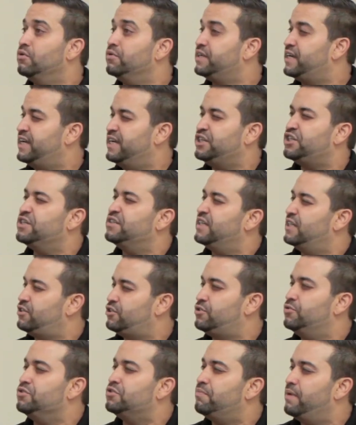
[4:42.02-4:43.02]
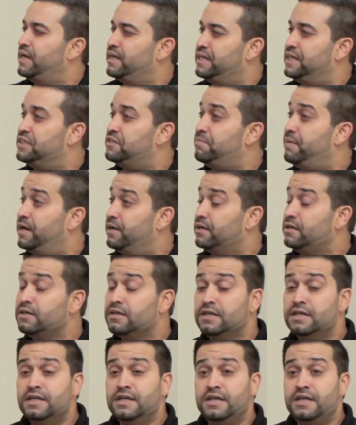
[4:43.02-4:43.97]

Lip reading: locations that suits my needs better.